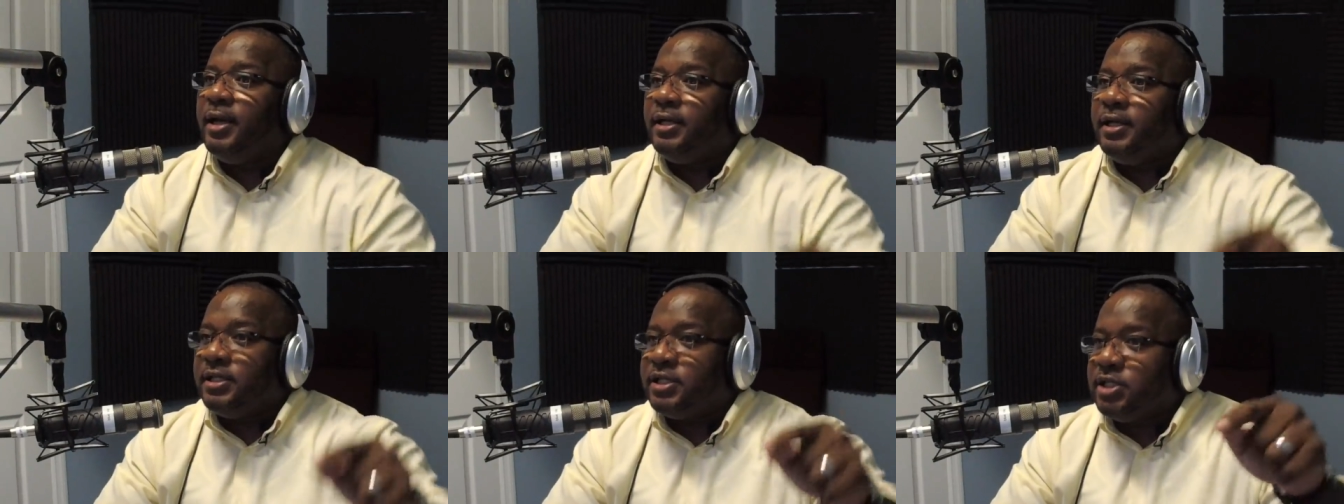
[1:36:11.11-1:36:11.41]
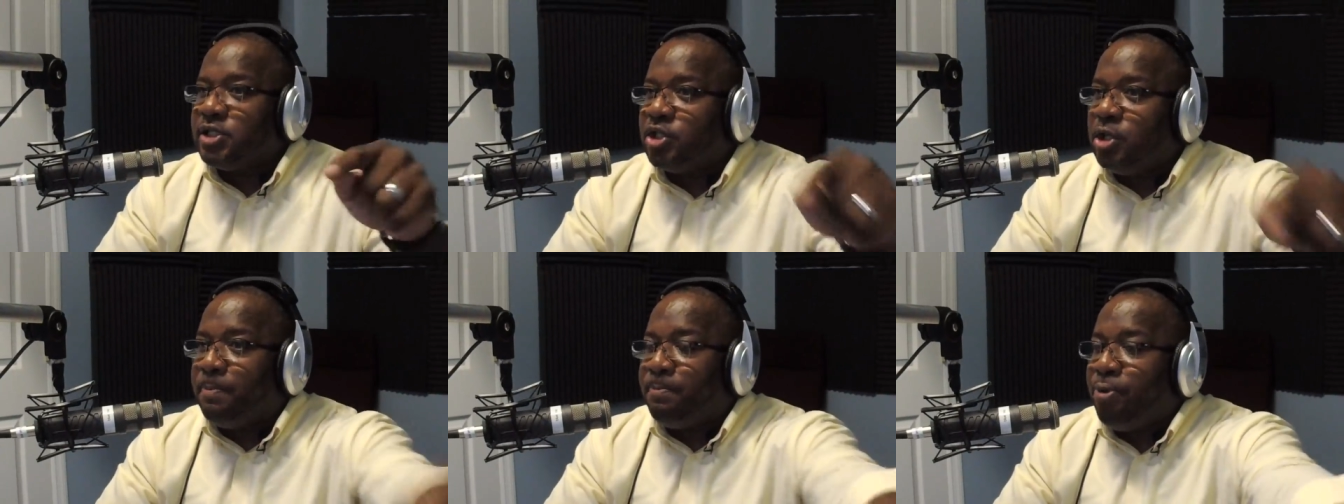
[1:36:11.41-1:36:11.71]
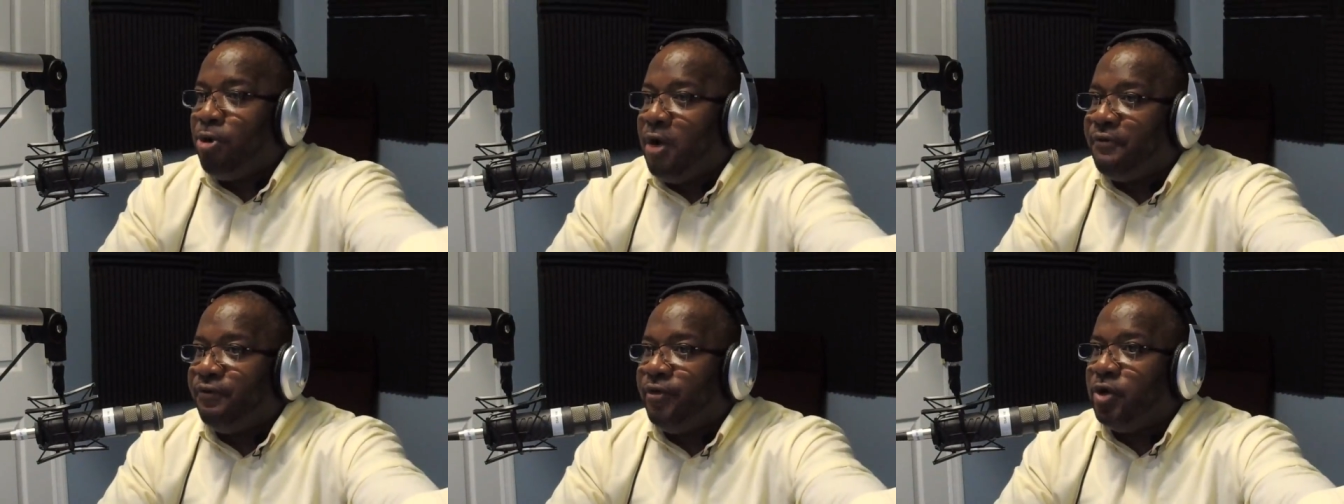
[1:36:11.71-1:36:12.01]
This is the
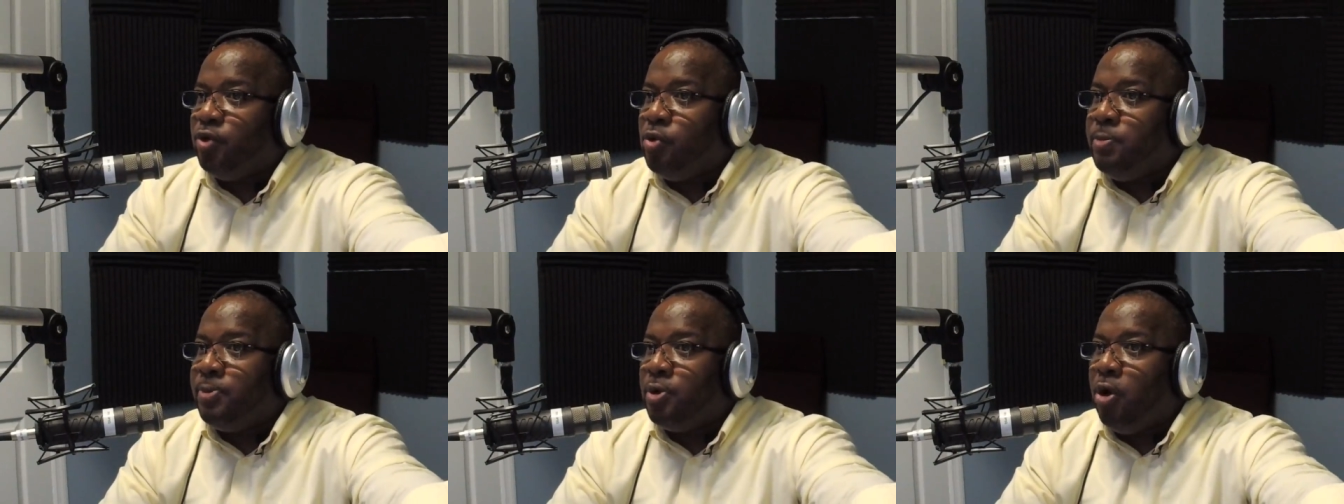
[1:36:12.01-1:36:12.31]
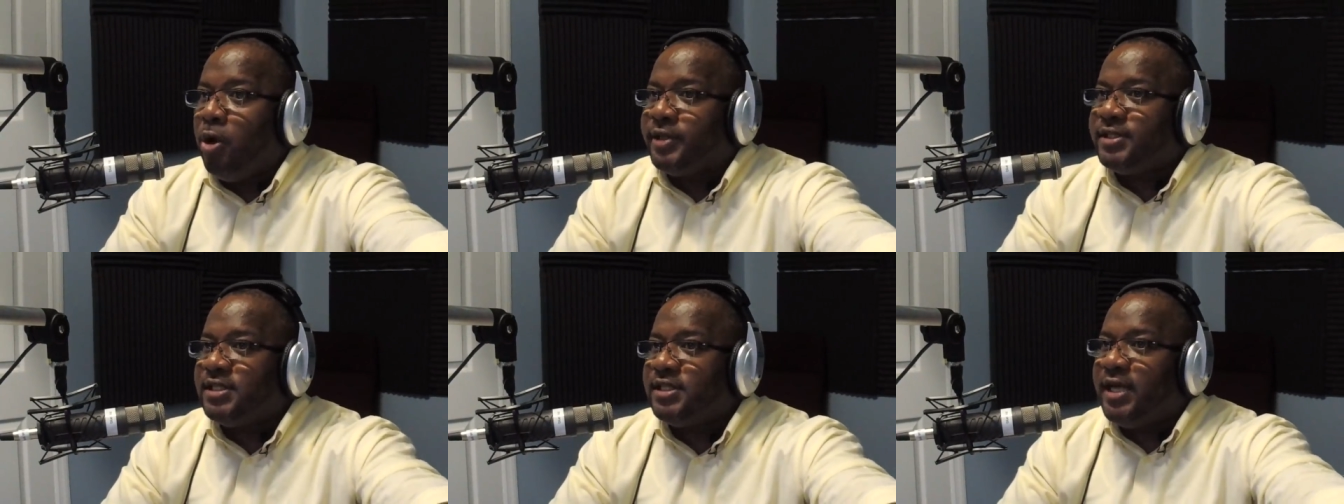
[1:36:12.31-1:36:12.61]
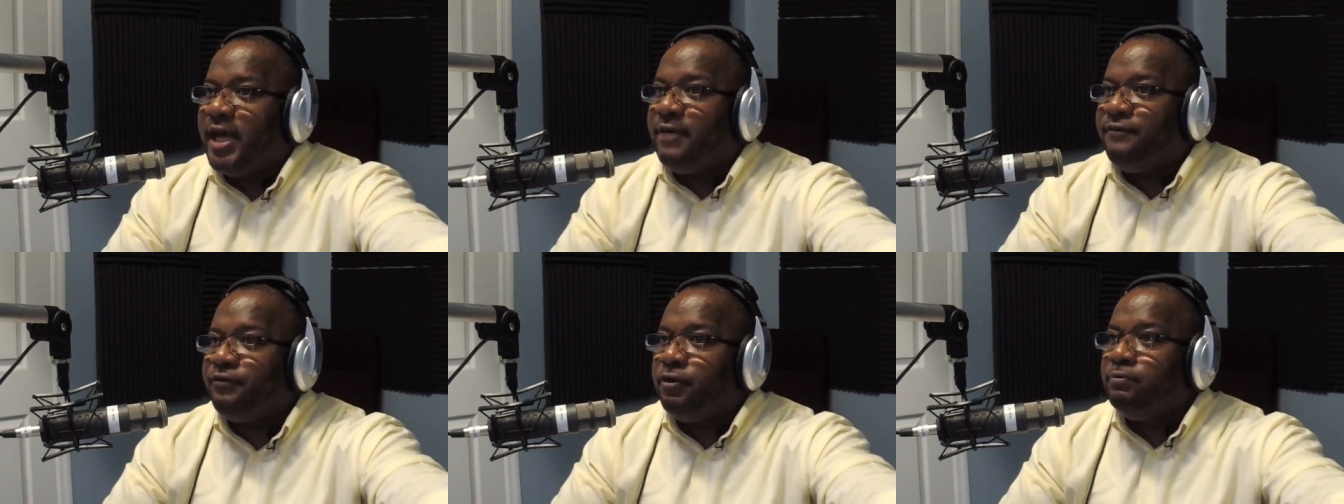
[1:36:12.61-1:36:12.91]
prophet whom God
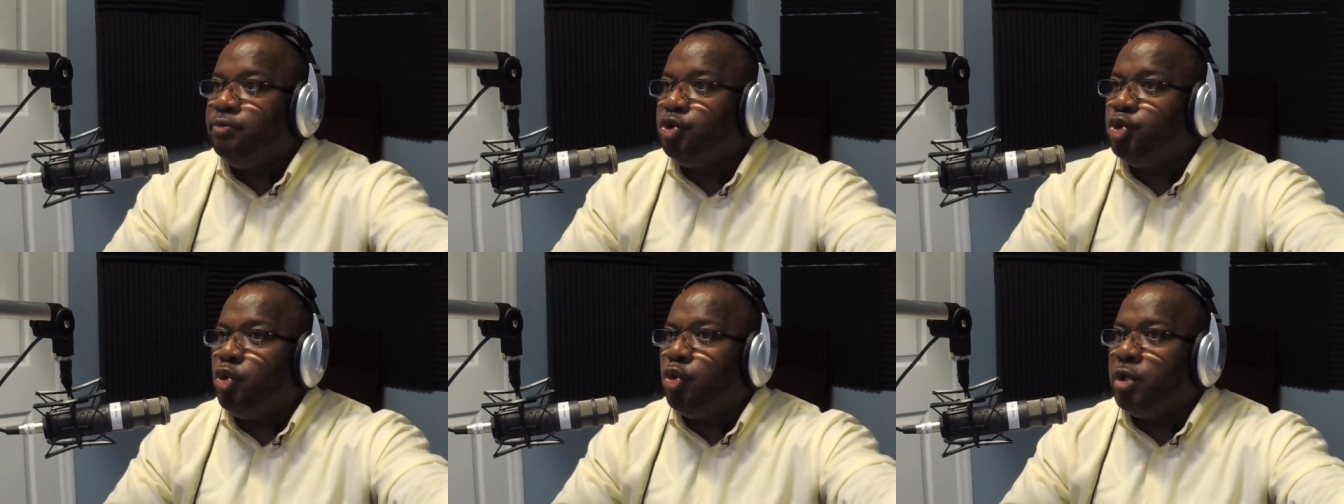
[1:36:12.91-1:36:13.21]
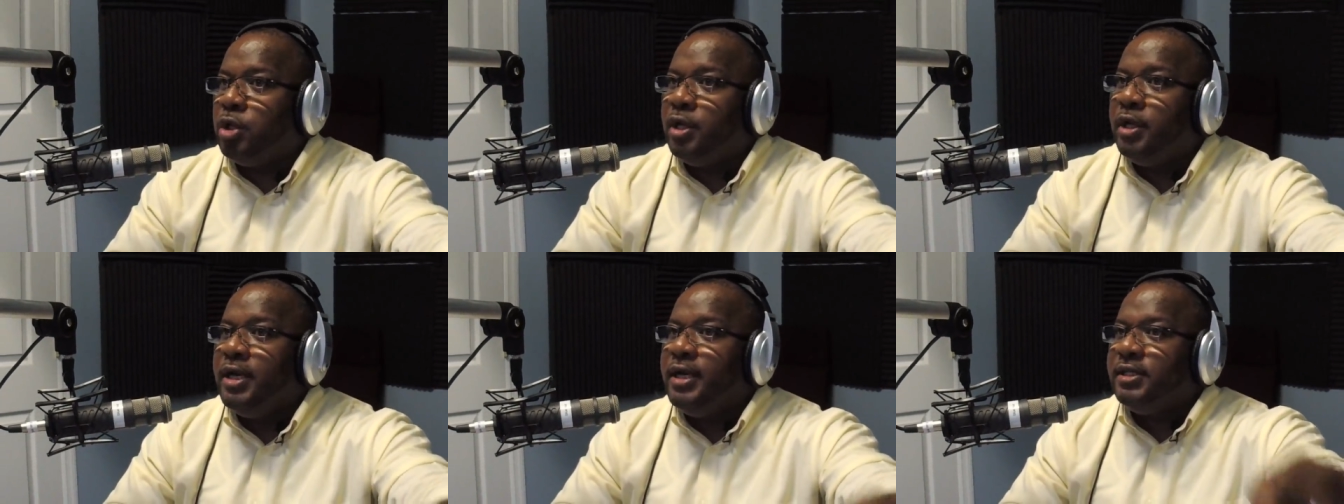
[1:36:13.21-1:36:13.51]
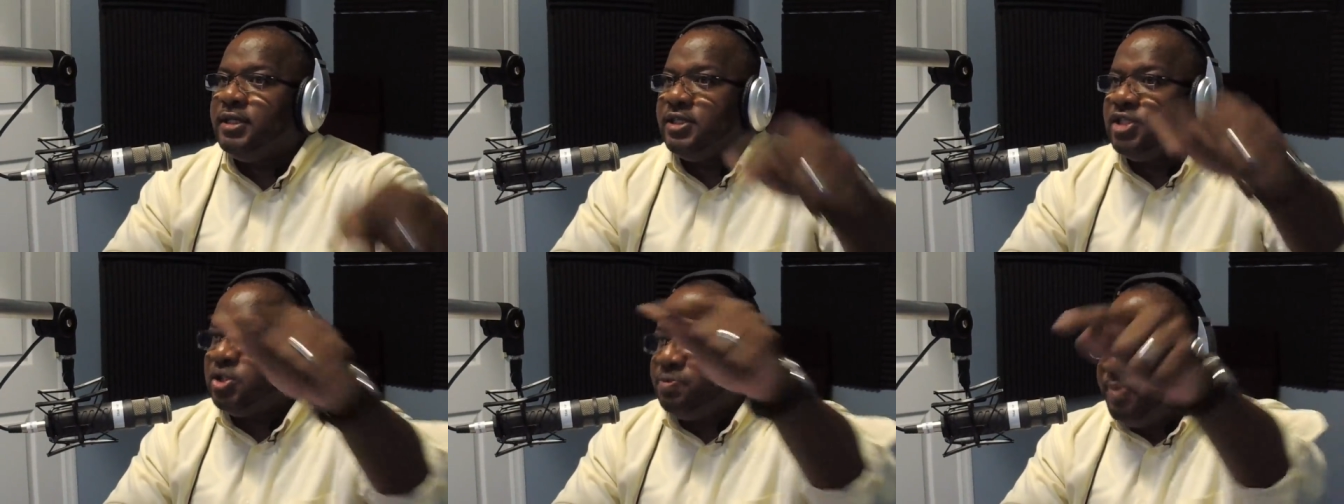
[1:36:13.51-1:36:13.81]
sent from Judah
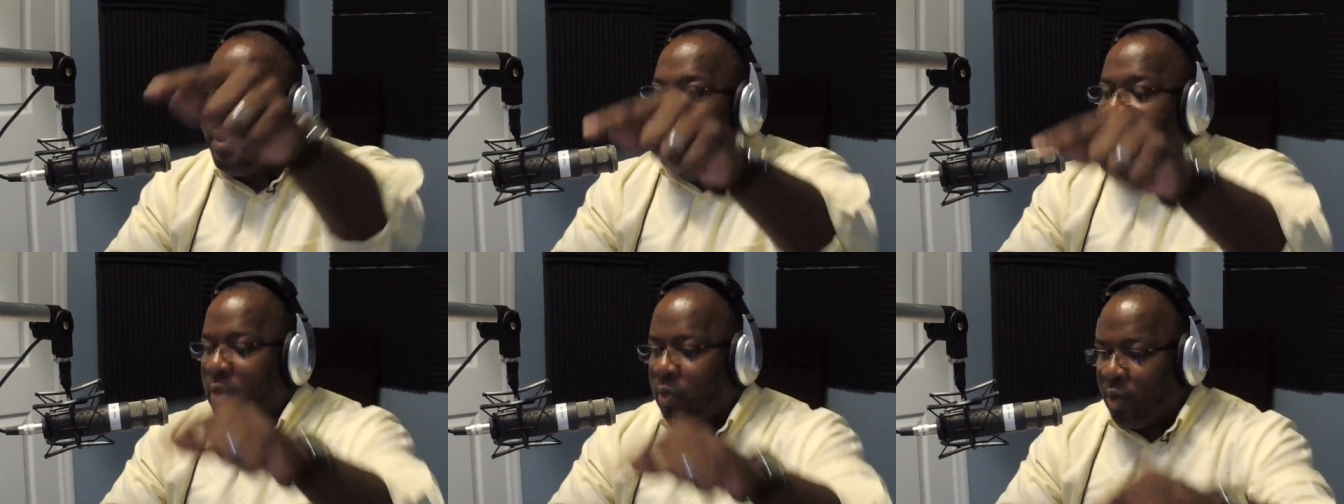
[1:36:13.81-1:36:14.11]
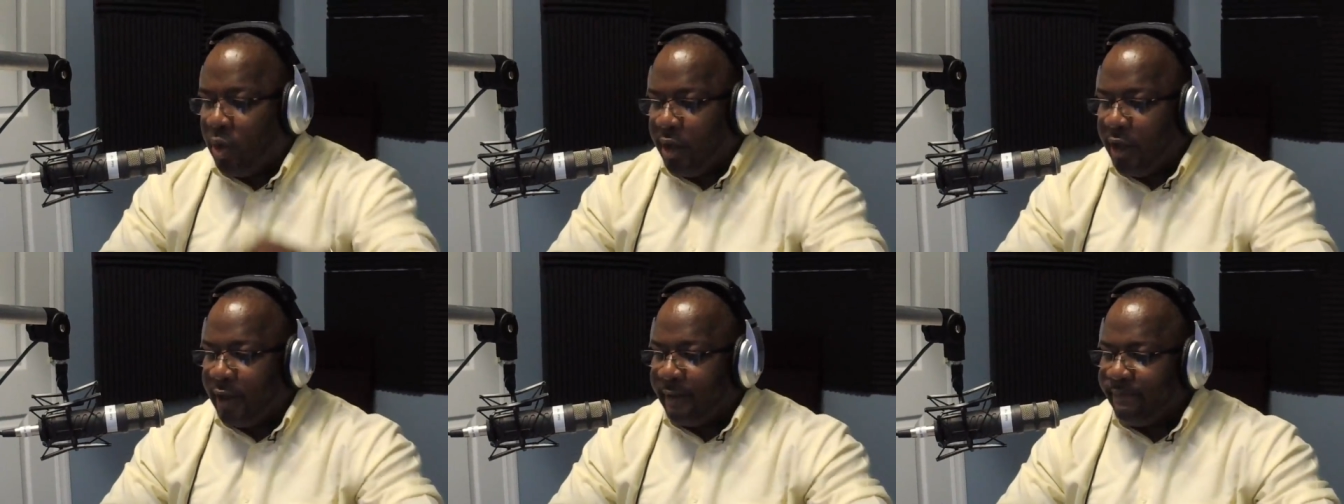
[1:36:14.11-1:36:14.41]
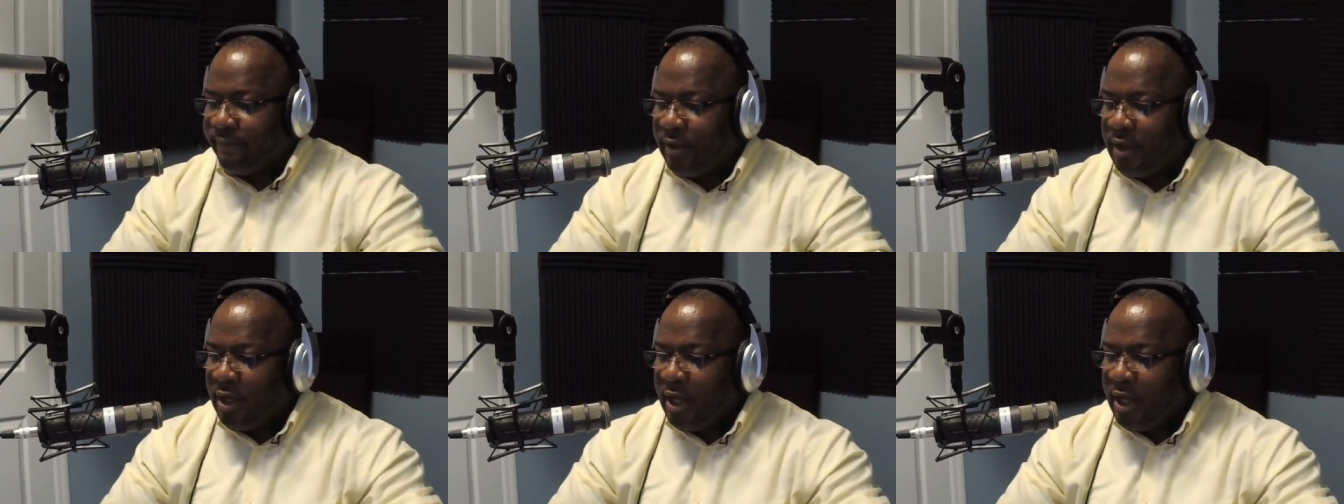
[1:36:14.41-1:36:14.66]
to speak a word.